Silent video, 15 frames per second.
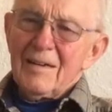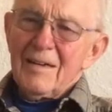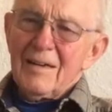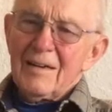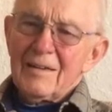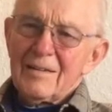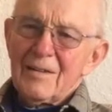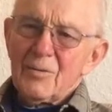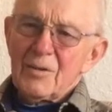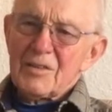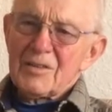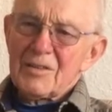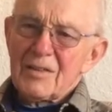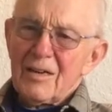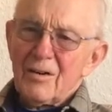and then we
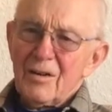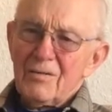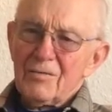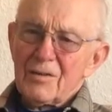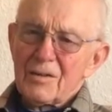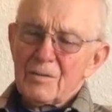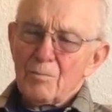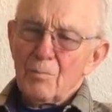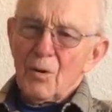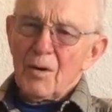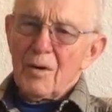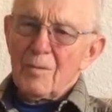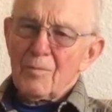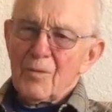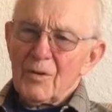set off this
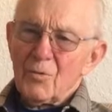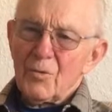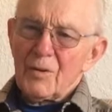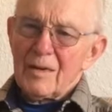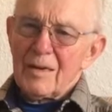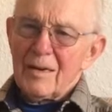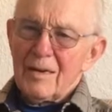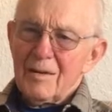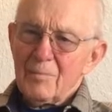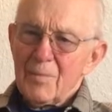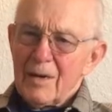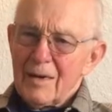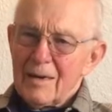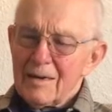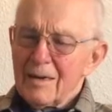bomb that we
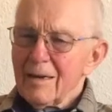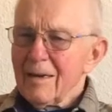made,